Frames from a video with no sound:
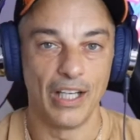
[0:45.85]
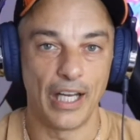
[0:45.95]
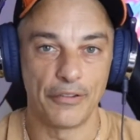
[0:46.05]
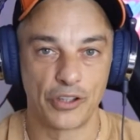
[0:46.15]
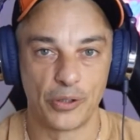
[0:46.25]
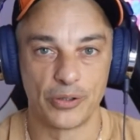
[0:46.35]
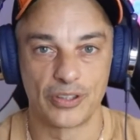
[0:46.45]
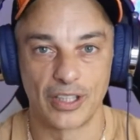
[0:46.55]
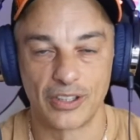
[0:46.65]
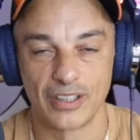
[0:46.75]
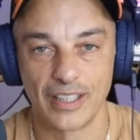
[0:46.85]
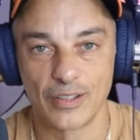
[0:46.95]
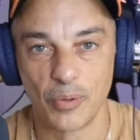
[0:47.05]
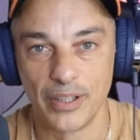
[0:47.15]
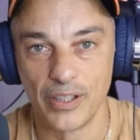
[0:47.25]
Live shows such as
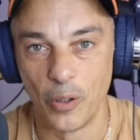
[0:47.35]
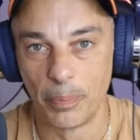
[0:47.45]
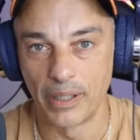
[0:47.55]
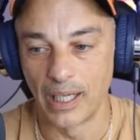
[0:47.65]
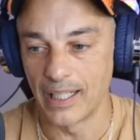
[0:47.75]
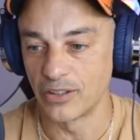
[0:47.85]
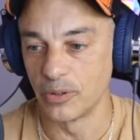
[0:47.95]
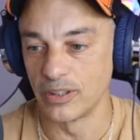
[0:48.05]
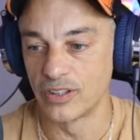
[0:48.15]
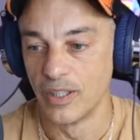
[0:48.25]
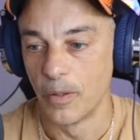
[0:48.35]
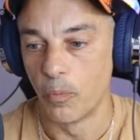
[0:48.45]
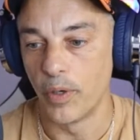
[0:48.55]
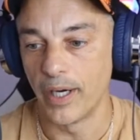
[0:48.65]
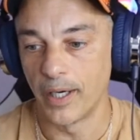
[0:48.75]
this one, the Open Class Doodles,
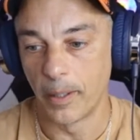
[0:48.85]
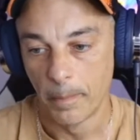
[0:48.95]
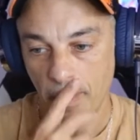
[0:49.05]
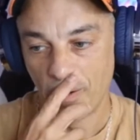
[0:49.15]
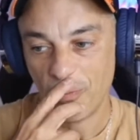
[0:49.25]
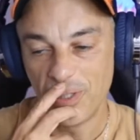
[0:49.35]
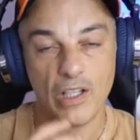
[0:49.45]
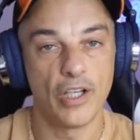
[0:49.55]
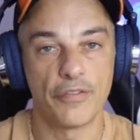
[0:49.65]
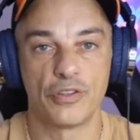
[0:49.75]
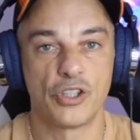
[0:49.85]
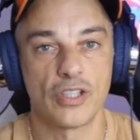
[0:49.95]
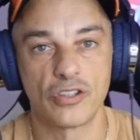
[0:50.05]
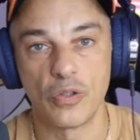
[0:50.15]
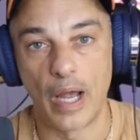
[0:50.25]
where we love
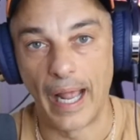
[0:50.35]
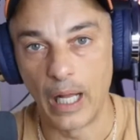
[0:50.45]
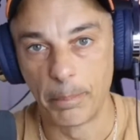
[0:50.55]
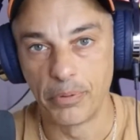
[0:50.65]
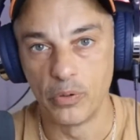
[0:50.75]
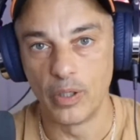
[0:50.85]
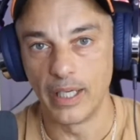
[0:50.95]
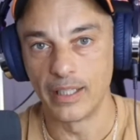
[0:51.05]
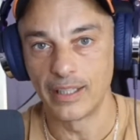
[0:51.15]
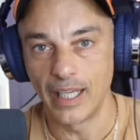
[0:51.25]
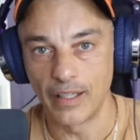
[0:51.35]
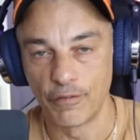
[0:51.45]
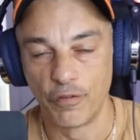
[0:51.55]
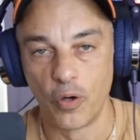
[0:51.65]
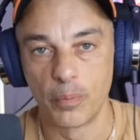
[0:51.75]
just to help you and get
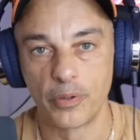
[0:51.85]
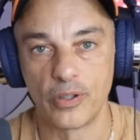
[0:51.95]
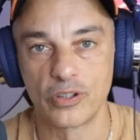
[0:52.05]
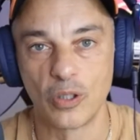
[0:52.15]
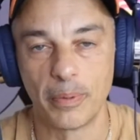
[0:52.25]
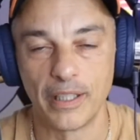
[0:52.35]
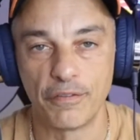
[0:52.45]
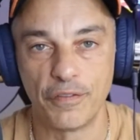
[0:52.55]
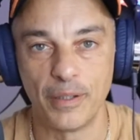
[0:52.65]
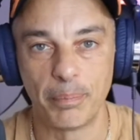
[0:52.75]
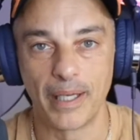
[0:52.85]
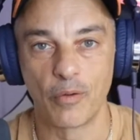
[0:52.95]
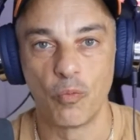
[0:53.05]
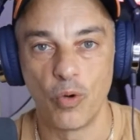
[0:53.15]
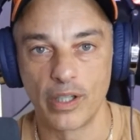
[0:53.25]
informed also by the feedback,
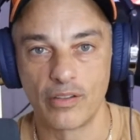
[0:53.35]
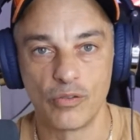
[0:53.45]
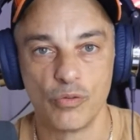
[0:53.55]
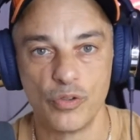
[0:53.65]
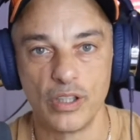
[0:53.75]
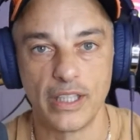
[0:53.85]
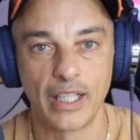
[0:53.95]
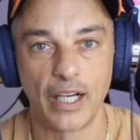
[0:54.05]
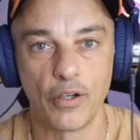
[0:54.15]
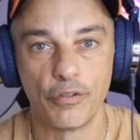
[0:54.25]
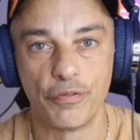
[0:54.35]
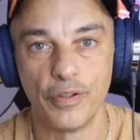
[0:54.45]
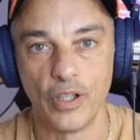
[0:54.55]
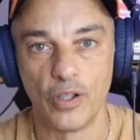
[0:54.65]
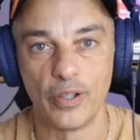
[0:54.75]
what really kind of,
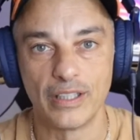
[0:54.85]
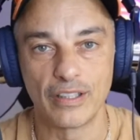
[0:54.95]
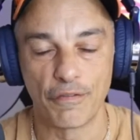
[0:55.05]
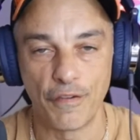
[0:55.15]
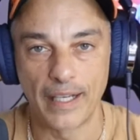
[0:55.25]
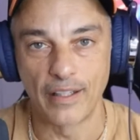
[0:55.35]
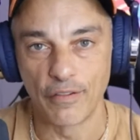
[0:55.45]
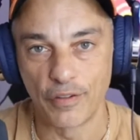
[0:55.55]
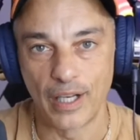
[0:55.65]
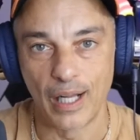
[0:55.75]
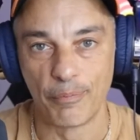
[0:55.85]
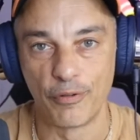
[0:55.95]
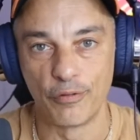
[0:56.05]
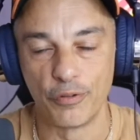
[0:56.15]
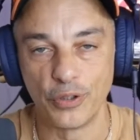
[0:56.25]
is effective and
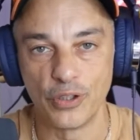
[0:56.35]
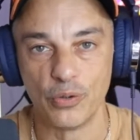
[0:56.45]
helpful for you,